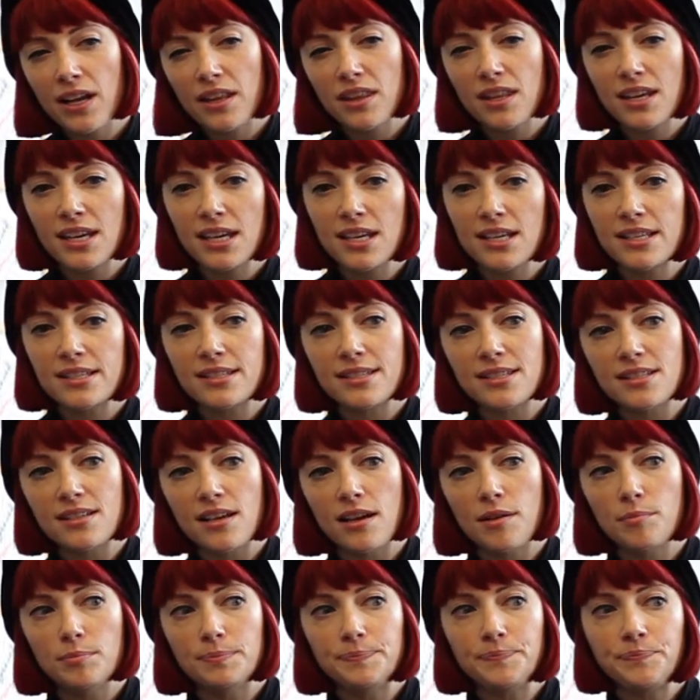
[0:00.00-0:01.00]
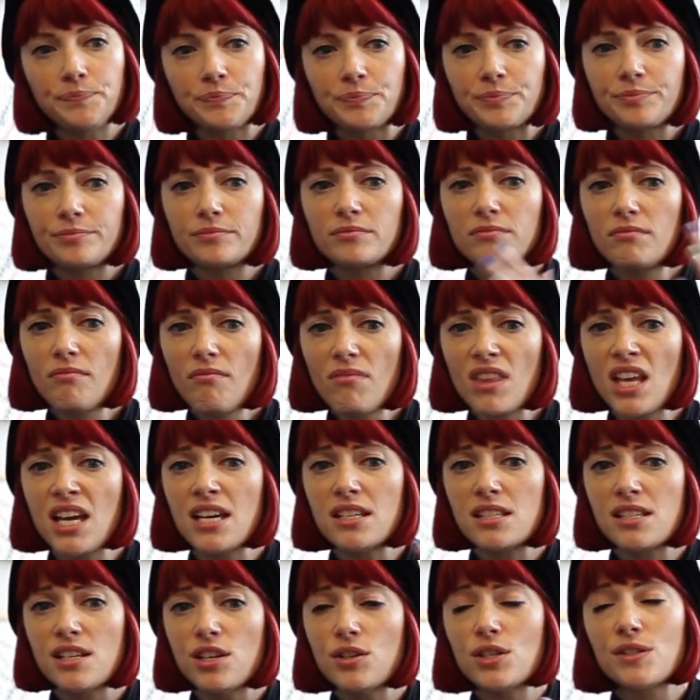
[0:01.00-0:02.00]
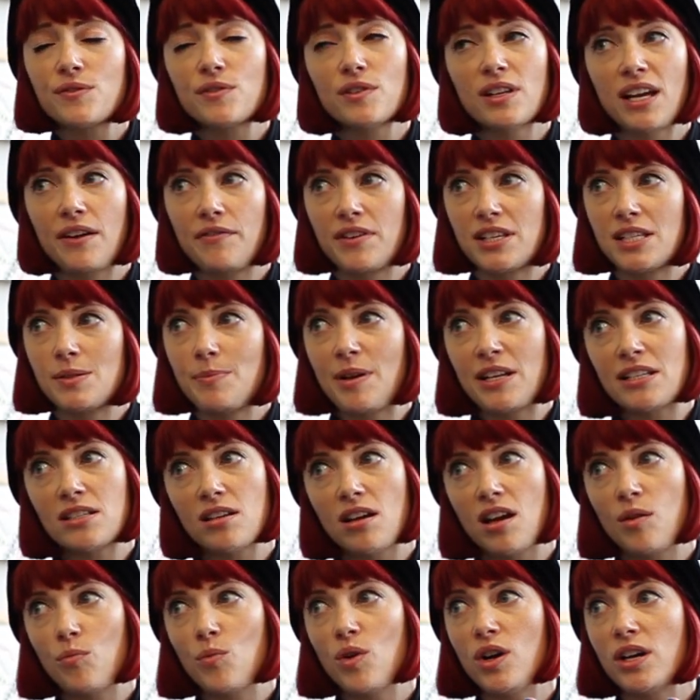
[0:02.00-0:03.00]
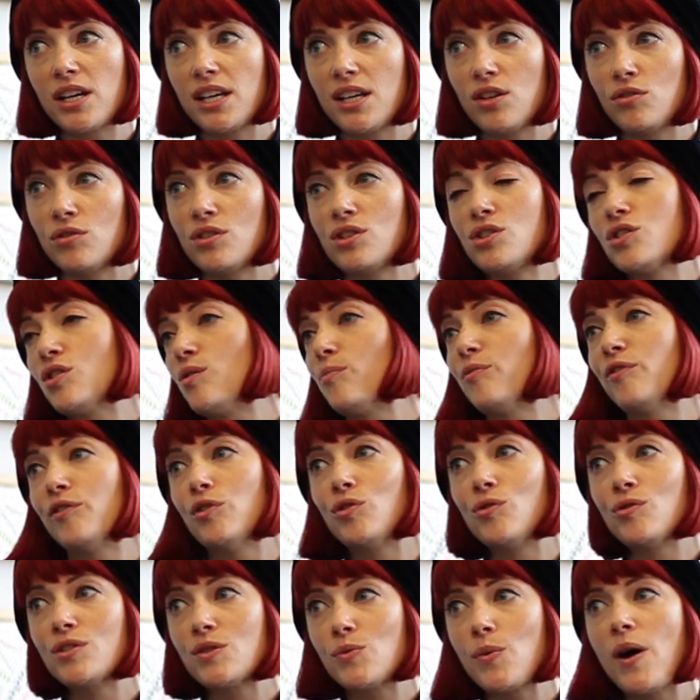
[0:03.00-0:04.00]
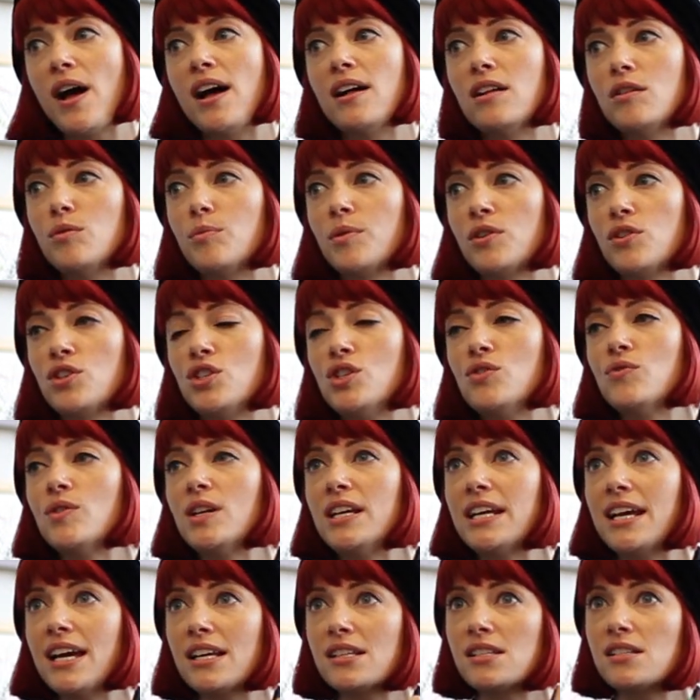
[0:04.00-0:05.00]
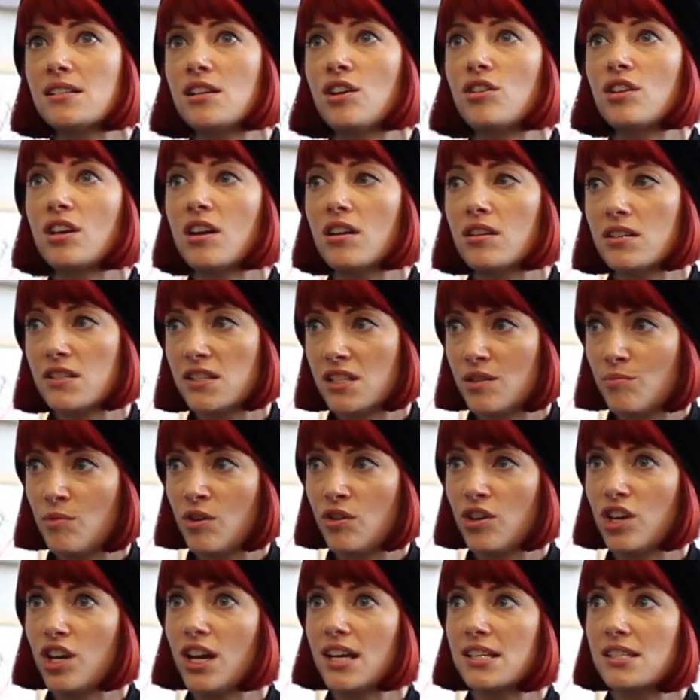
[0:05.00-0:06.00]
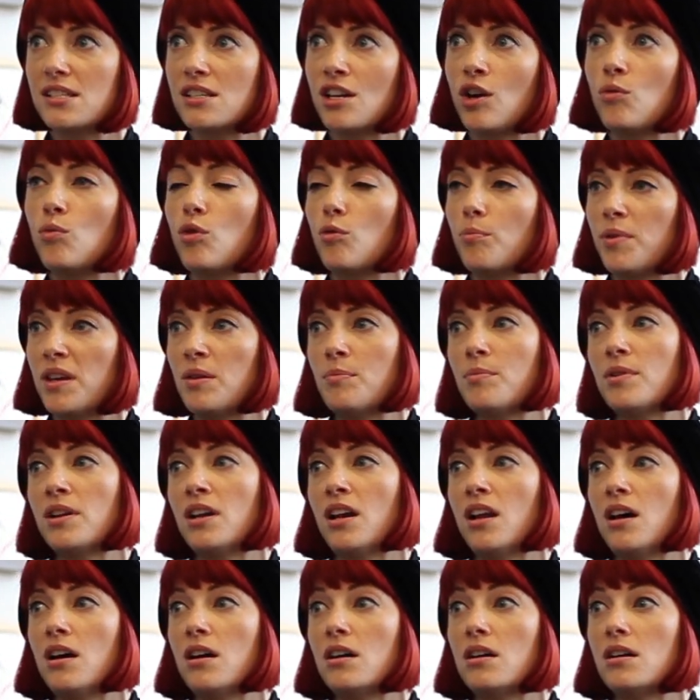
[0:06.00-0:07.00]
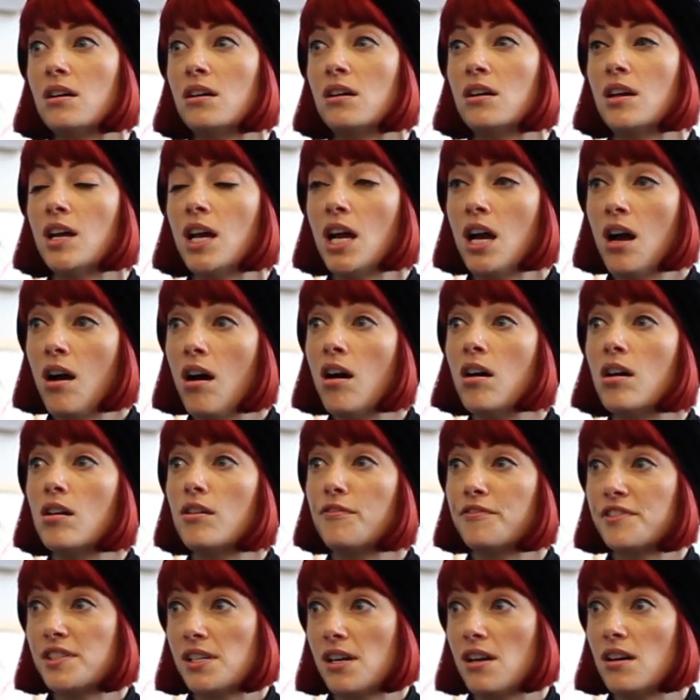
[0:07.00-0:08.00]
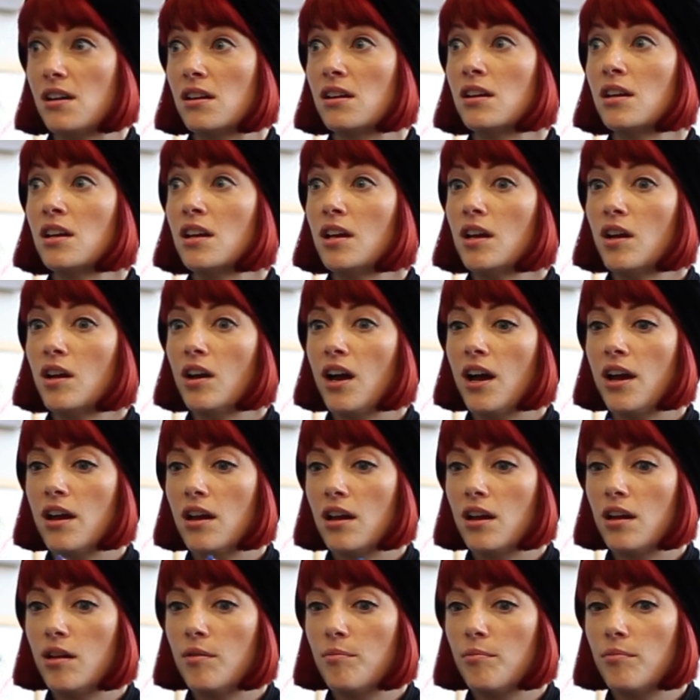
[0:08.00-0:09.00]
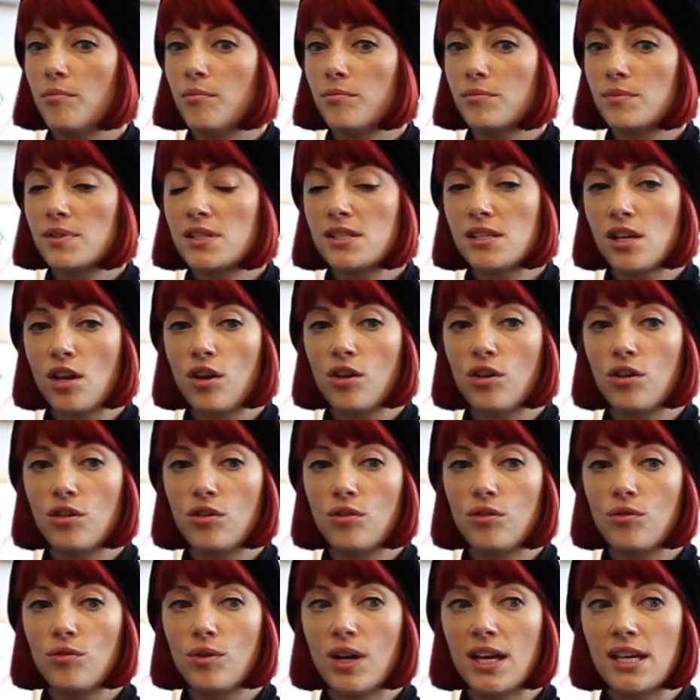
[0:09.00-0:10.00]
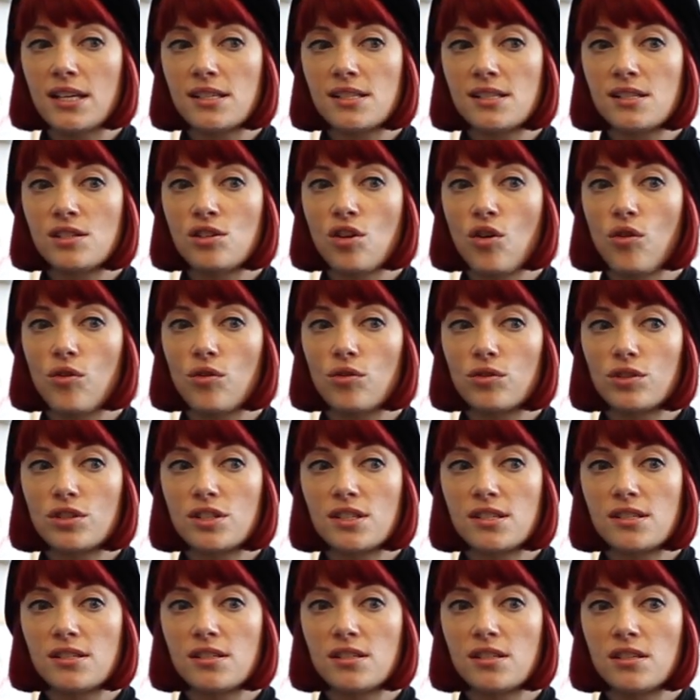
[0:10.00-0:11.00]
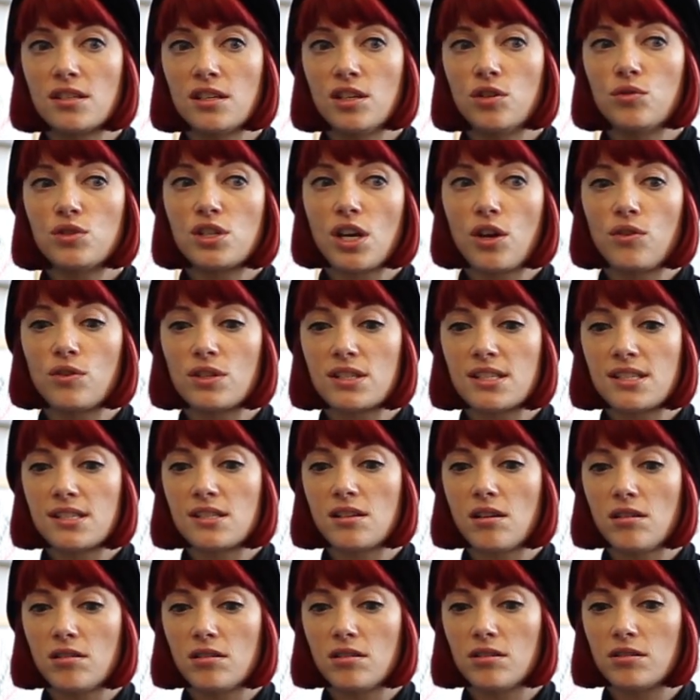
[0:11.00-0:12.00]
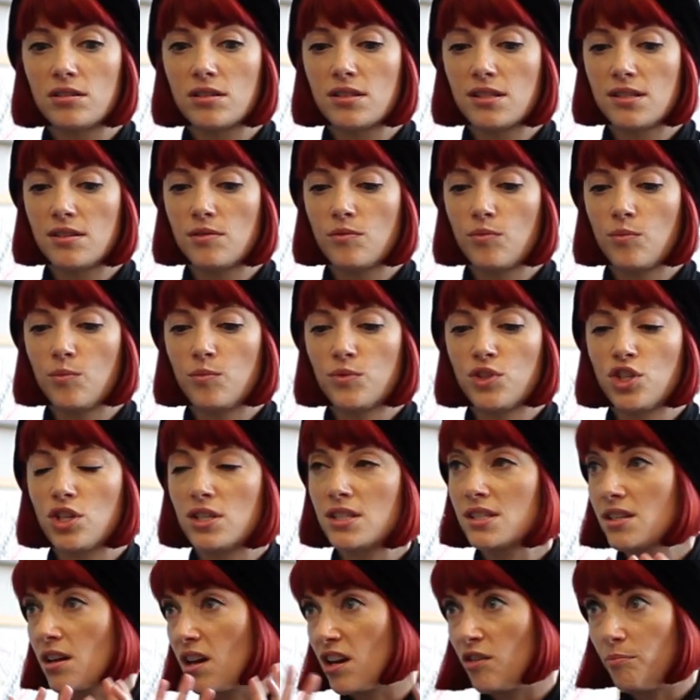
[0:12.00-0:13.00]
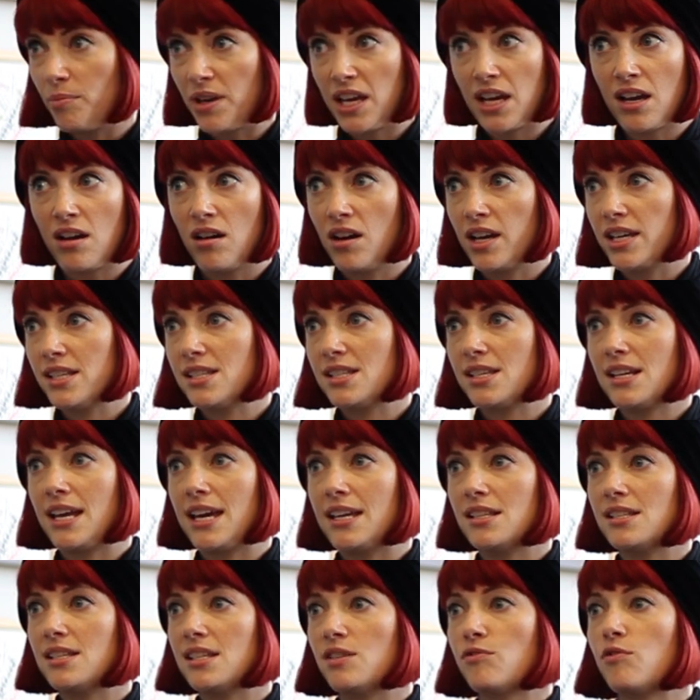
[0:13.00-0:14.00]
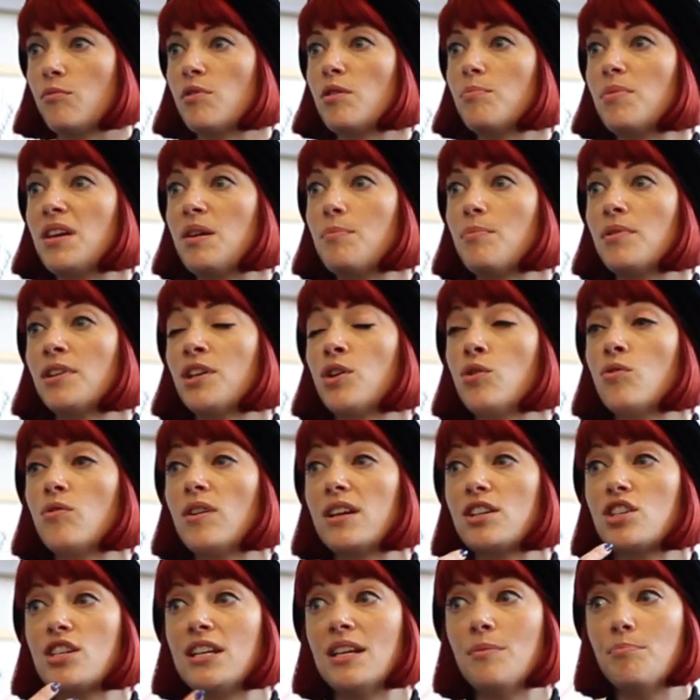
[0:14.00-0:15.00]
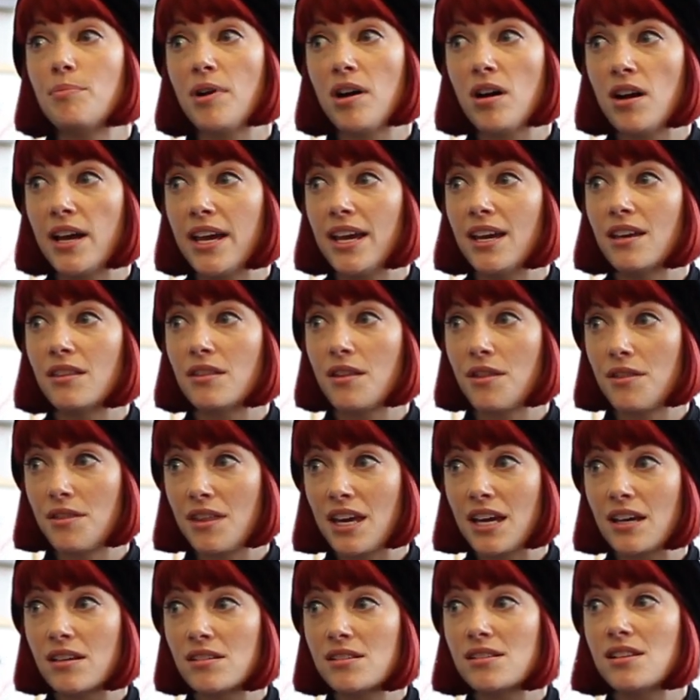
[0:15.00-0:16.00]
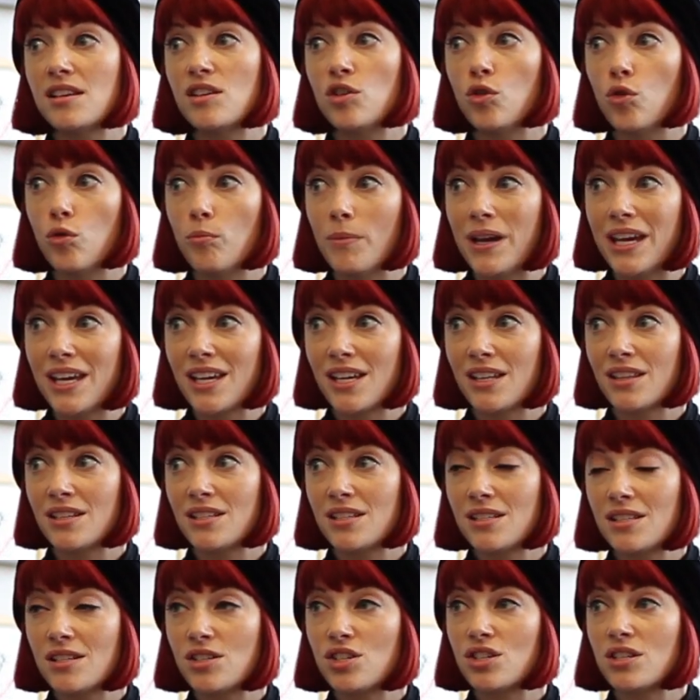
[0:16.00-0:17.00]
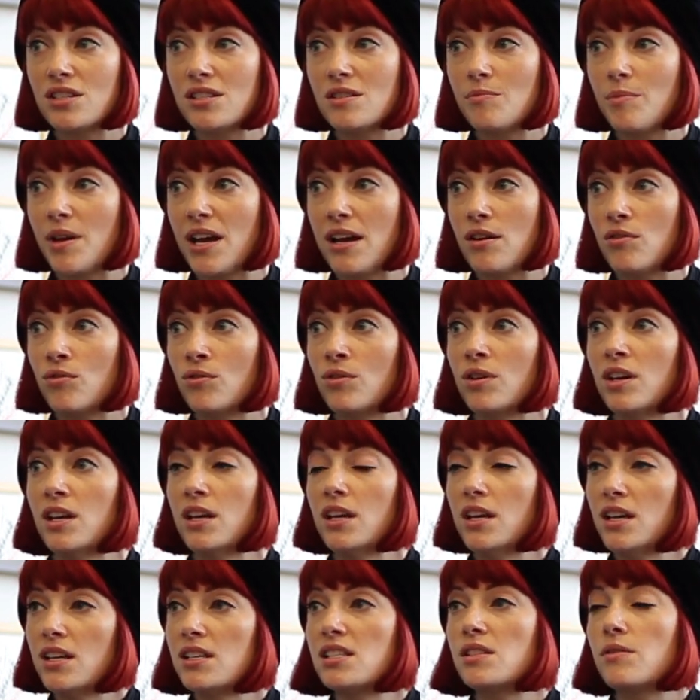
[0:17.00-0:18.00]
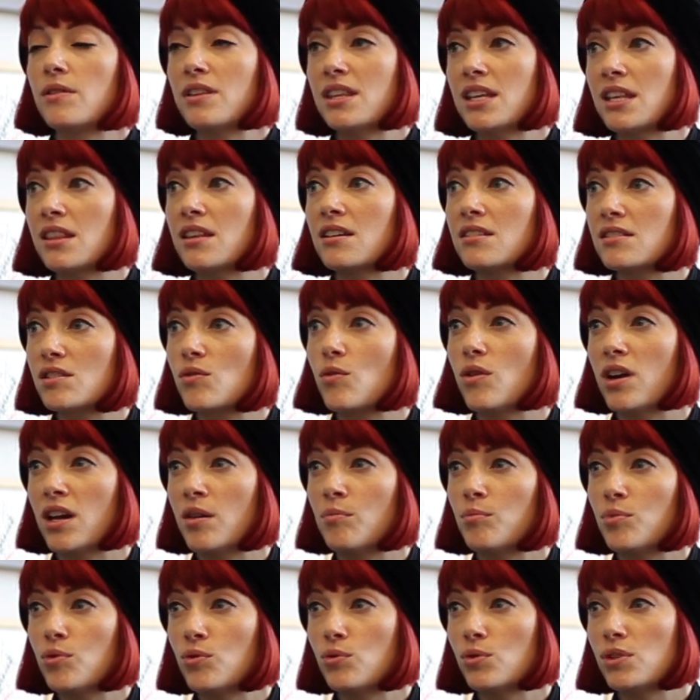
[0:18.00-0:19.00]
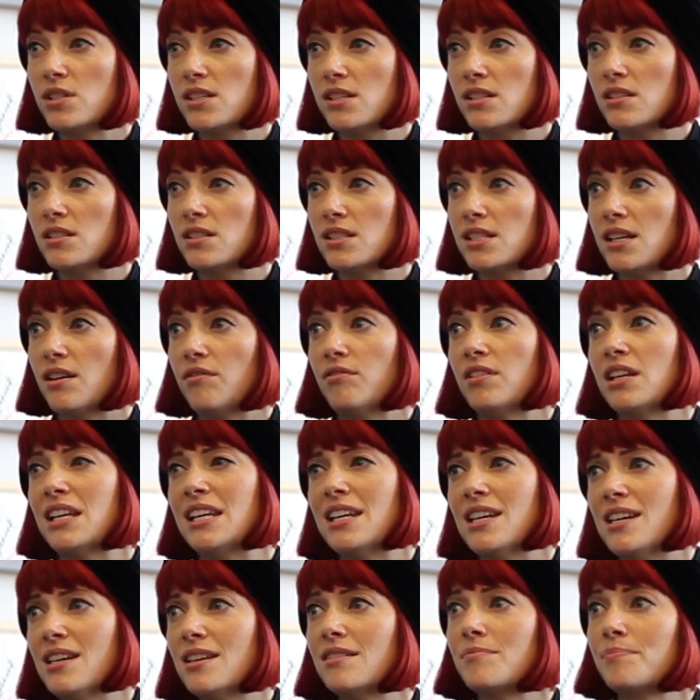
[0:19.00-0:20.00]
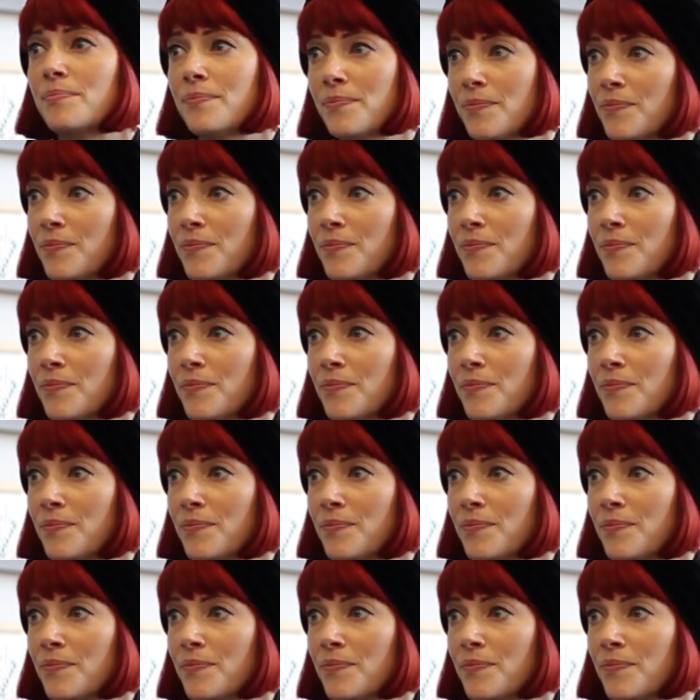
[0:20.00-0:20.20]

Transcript: I think it's useful having spent time working on the shop floor as well, because you really get to know the customer, you get to know what people are after. So it's not, you don't start just kind of being isolated from the people who are actually buying the things that you're making the decisions about. So I think that's quite important, definitely.